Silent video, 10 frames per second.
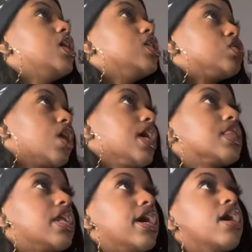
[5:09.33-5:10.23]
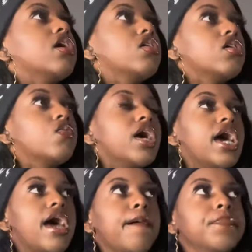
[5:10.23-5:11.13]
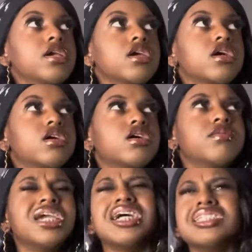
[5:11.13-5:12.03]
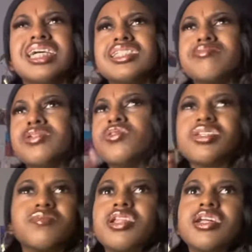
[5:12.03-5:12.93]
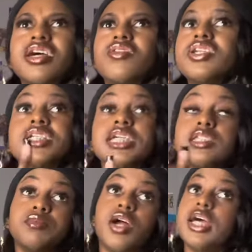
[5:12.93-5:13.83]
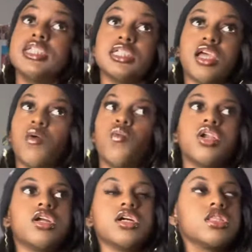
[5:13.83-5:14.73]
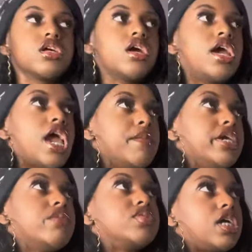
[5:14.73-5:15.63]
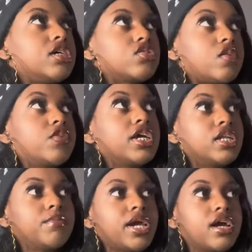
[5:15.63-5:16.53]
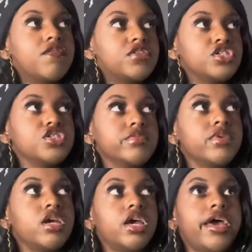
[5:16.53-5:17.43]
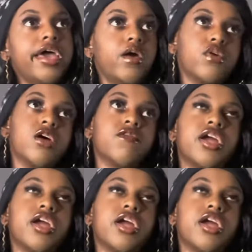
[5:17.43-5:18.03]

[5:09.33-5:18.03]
So, after that, what happened? He had texted me or something like that, or he had texted me, or I had texted him, one or the other. And me and him just got started rekindling back our friendship and whatever.